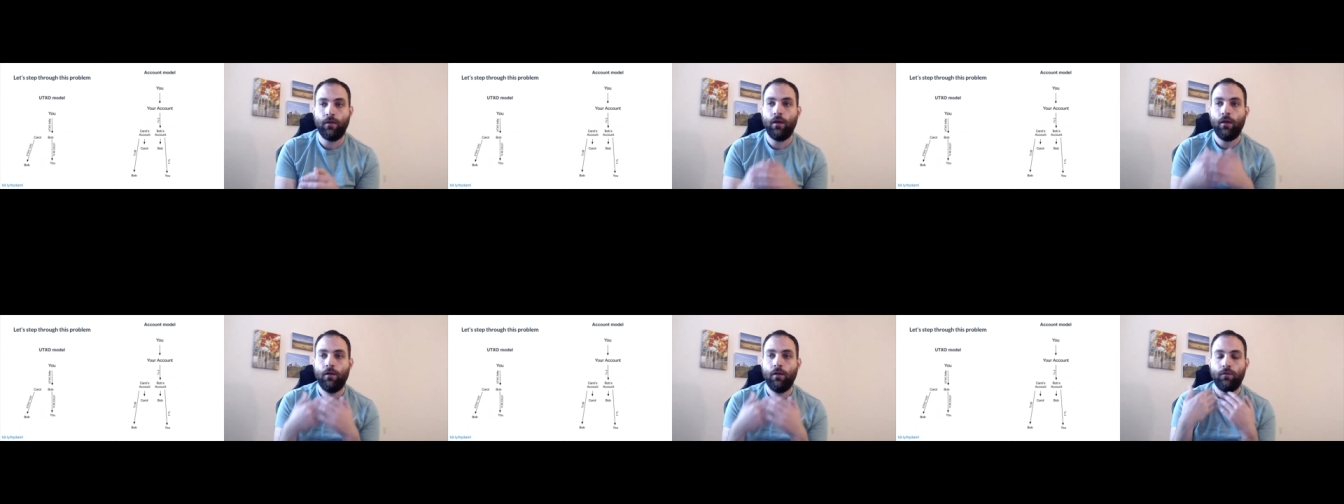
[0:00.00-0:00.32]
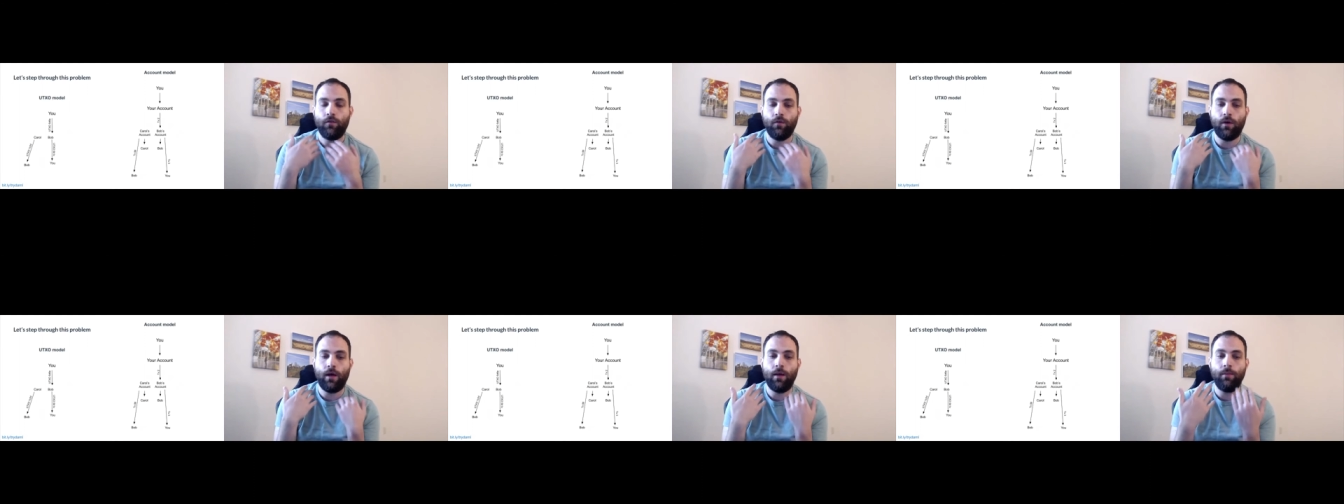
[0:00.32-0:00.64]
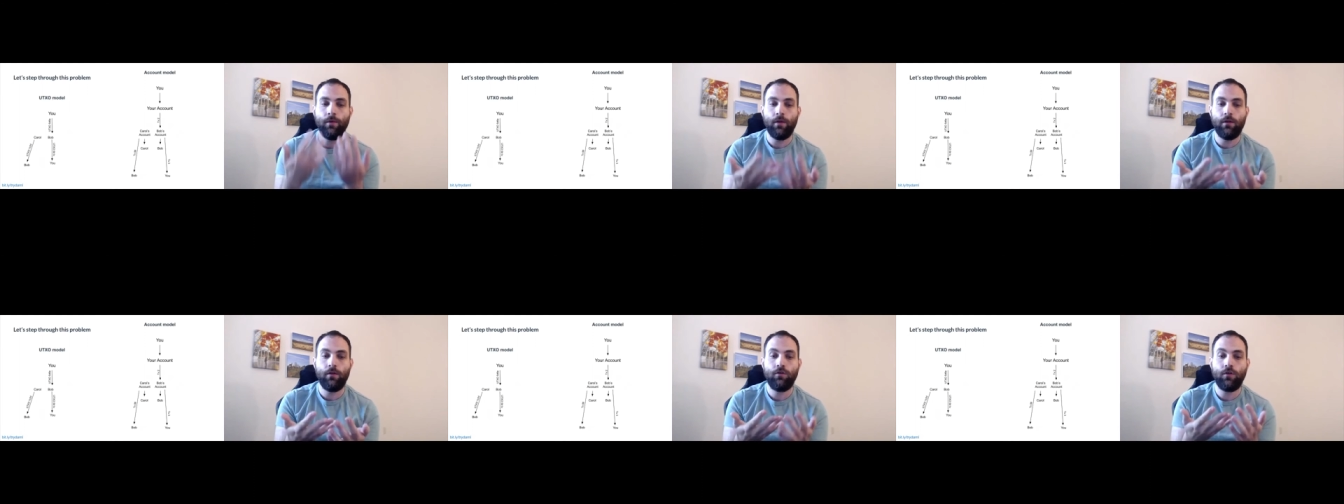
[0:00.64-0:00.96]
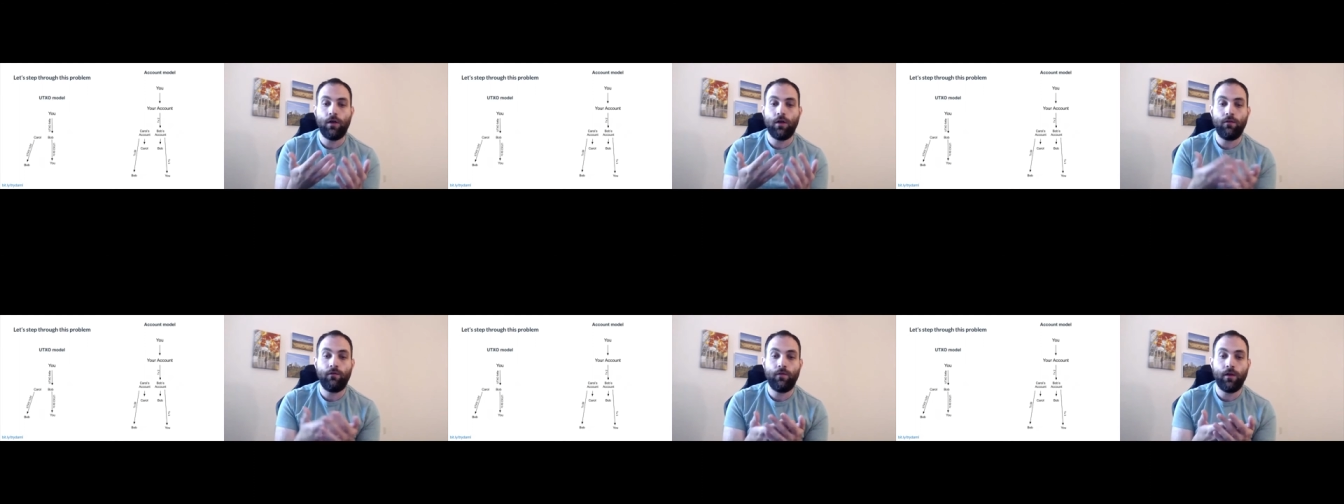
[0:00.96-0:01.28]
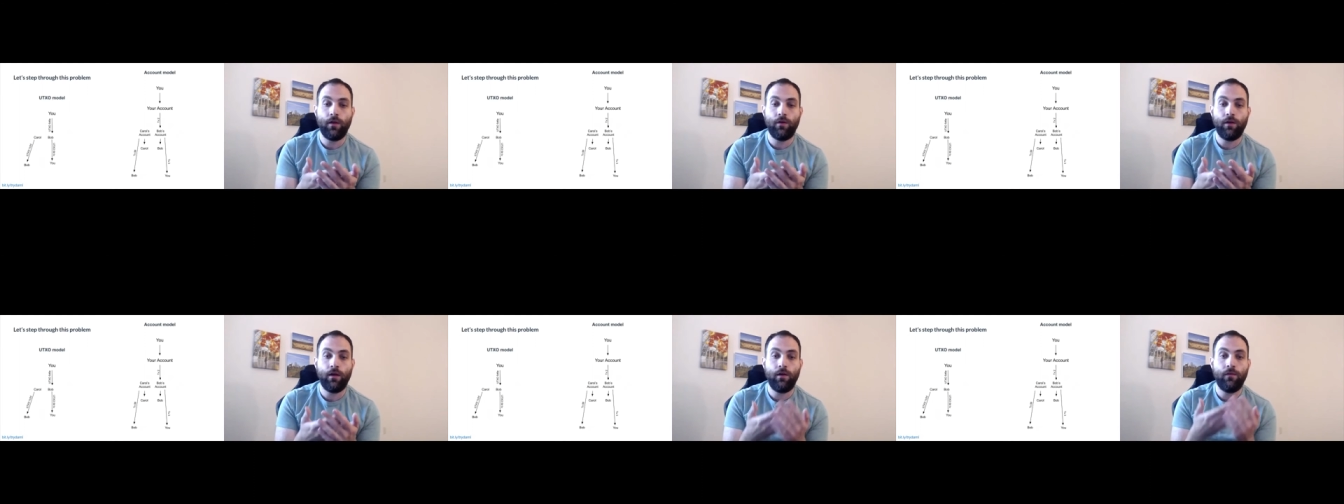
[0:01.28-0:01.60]
So I'm going to try to
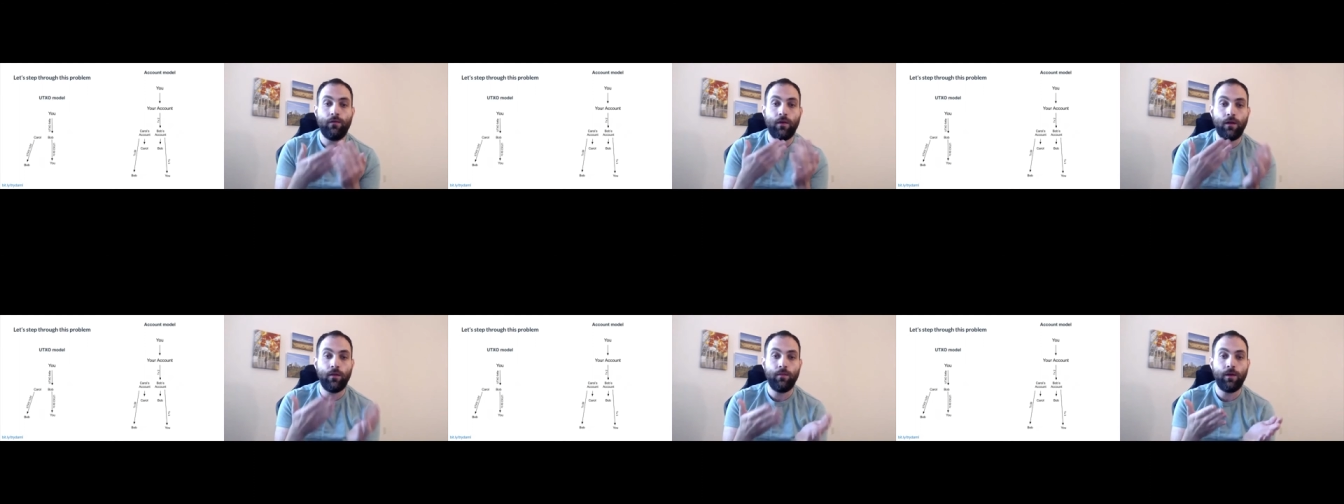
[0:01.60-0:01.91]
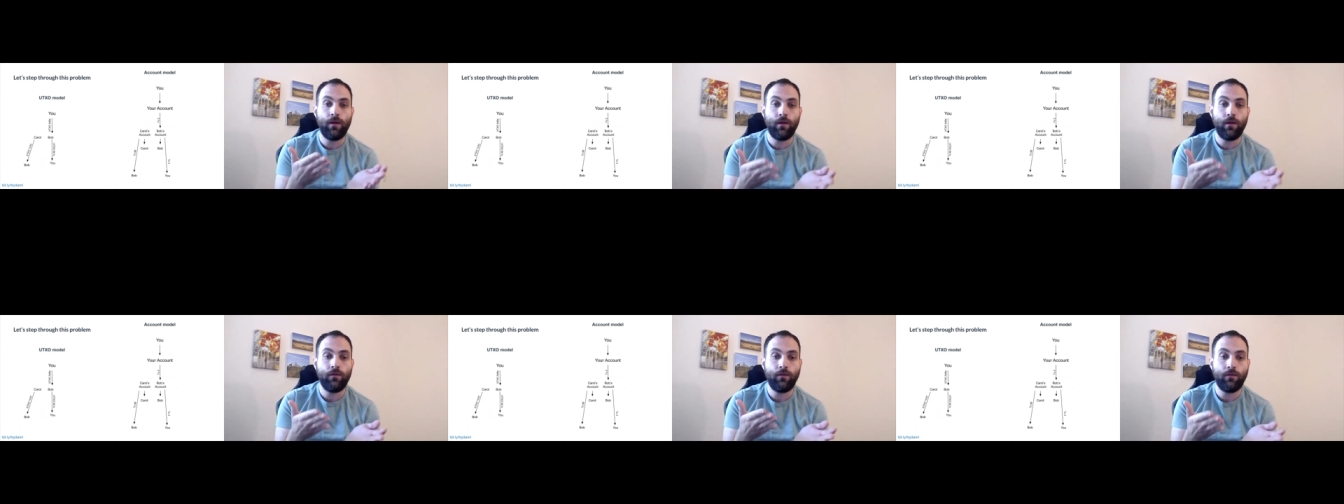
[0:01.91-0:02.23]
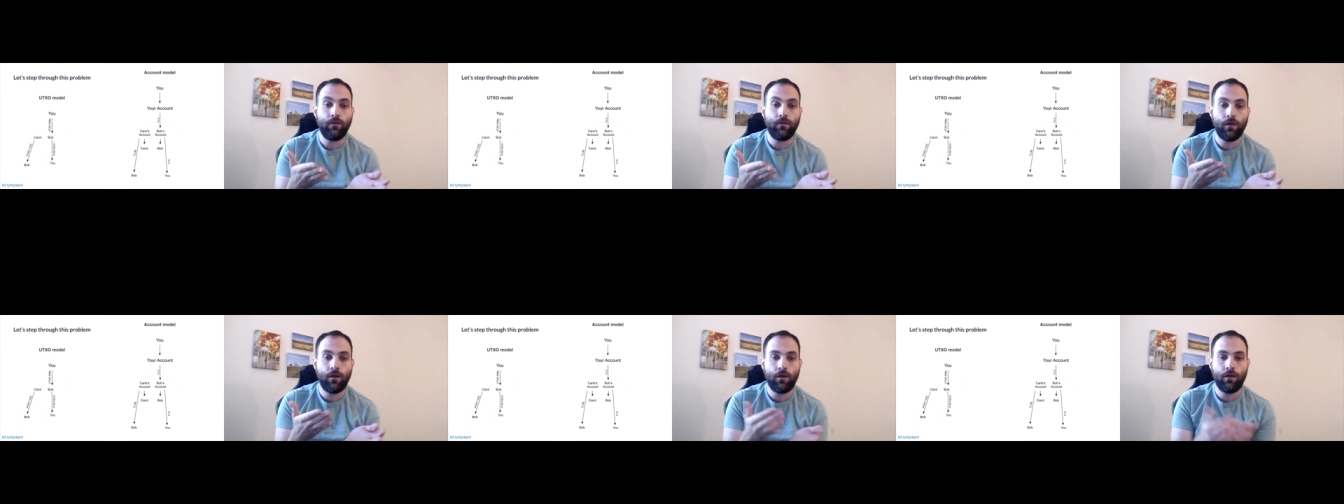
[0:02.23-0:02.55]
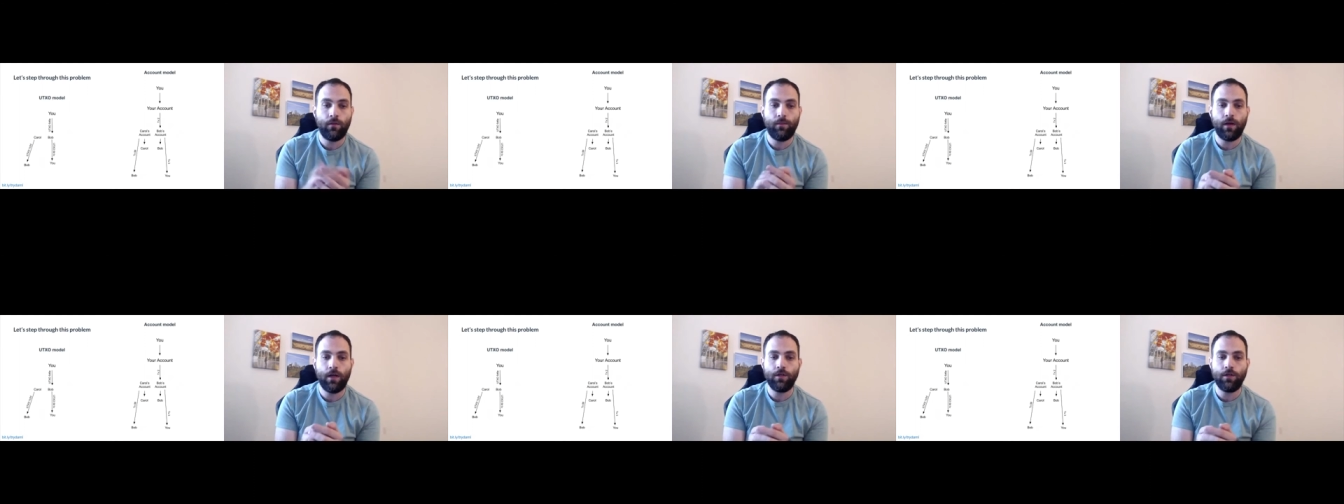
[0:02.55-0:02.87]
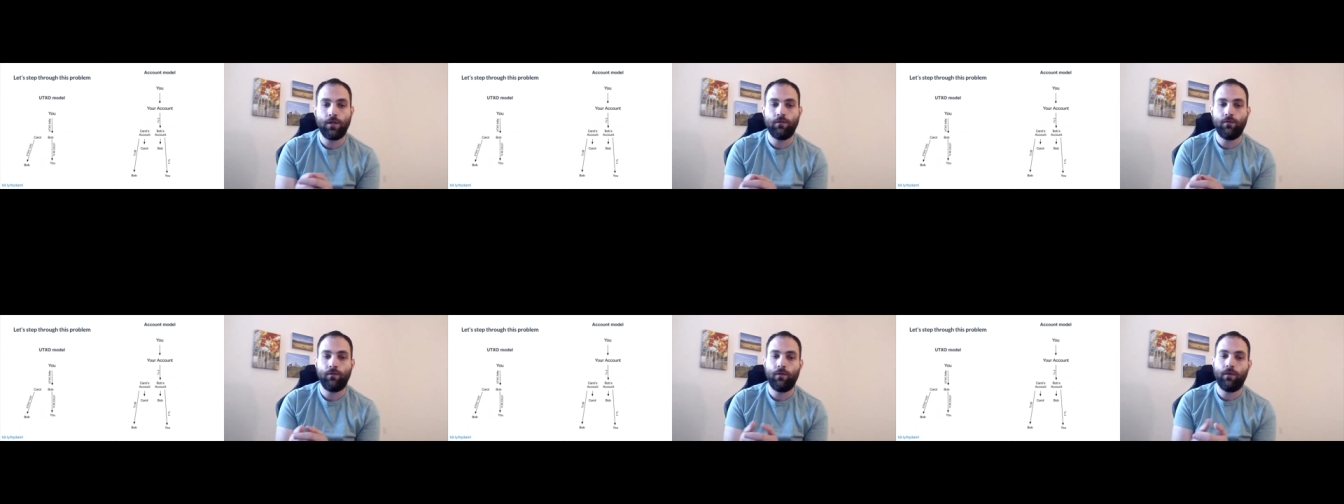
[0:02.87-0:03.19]
figure out if anybody else has started a
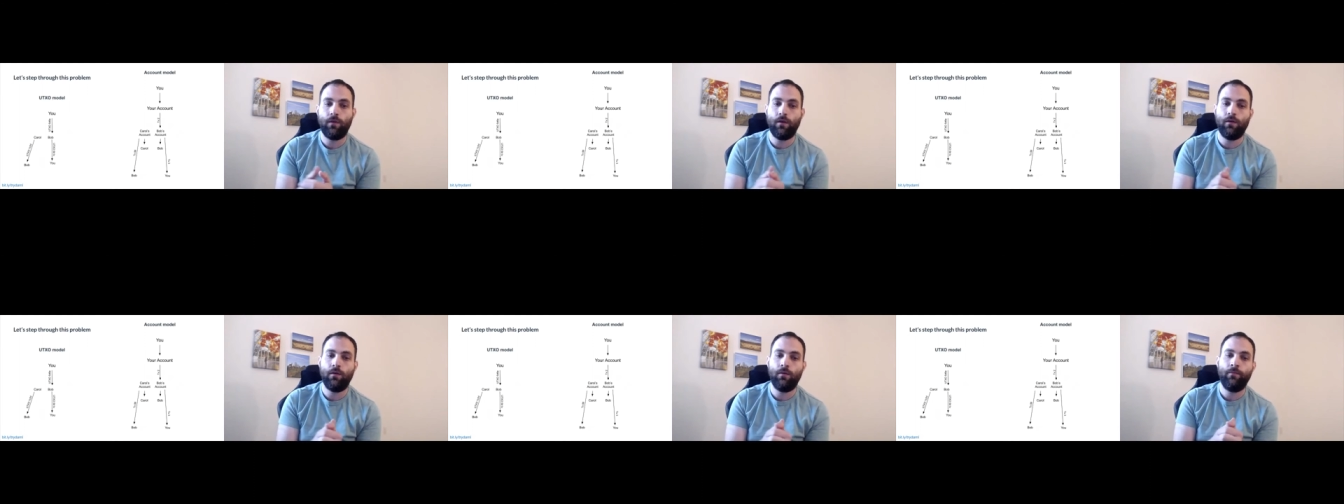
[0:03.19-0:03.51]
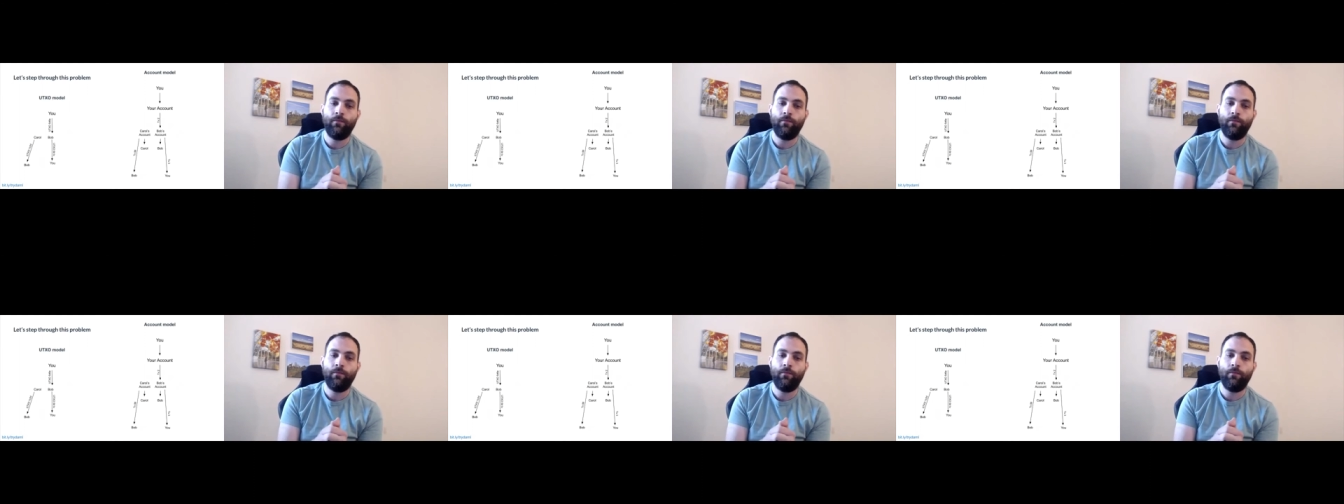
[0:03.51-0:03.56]
project with you.